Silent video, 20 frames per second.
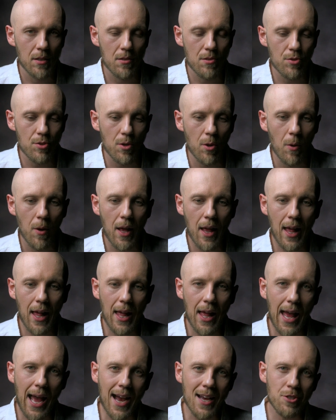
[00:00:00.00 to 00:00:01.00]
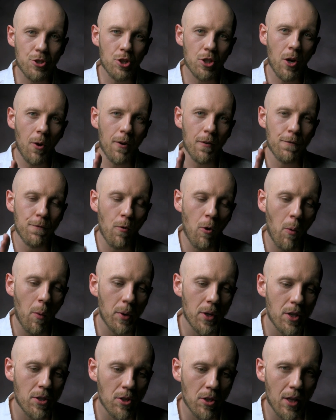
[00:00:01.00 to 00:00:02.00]
So as you're going
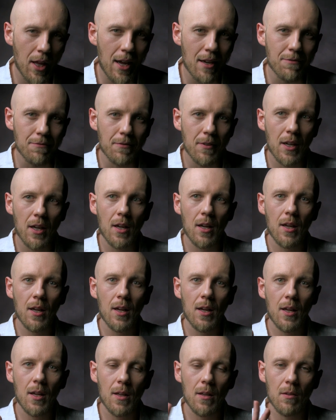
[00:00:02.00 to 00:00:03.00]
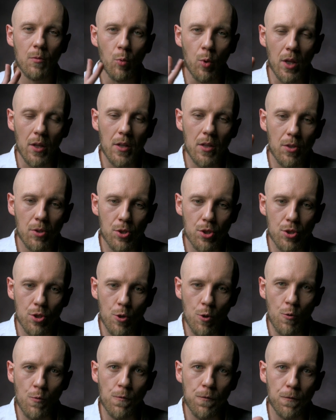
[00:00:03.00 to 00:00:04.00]
forward in your life, really there's
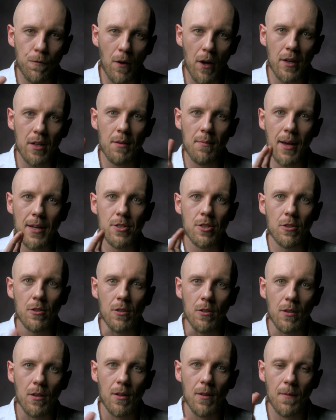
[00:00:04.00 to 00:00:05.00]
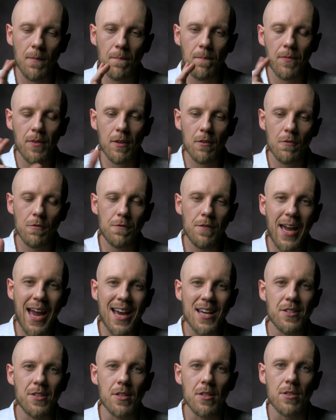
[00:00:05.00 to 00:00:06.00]
two fundamental
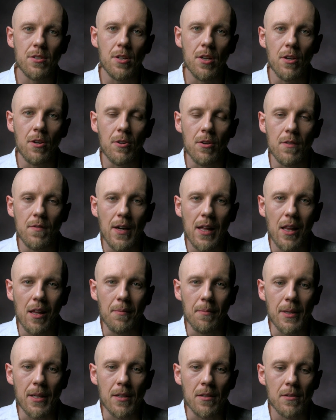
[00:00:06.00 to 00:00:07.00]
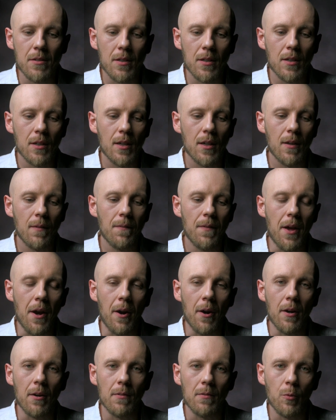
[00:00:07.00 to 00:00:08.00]
facets to your development that
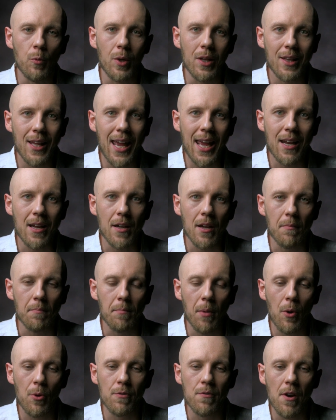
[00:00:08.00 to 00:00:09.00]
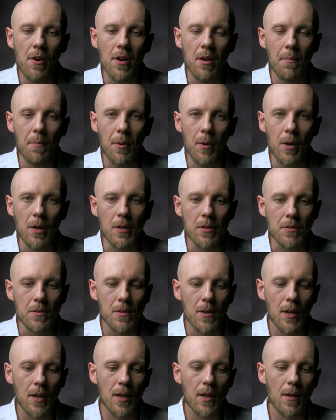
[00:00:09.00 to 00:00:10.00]
are related and both very important.
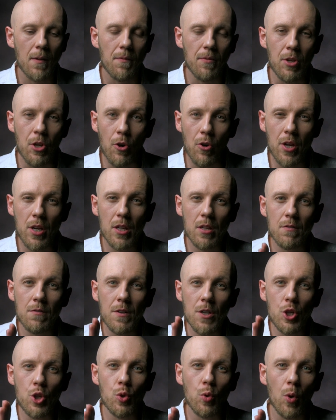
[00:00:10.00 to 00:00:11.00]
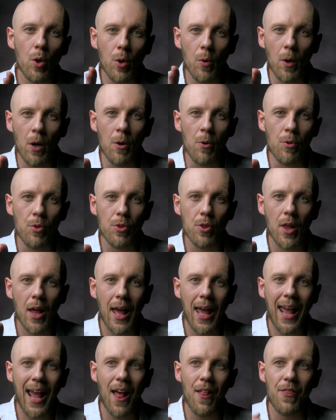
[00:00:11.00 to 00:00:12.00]
Your individual growth,
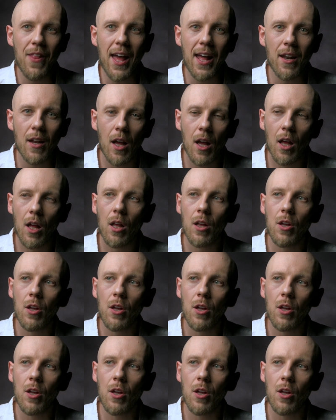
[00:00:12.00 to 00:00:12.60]
and then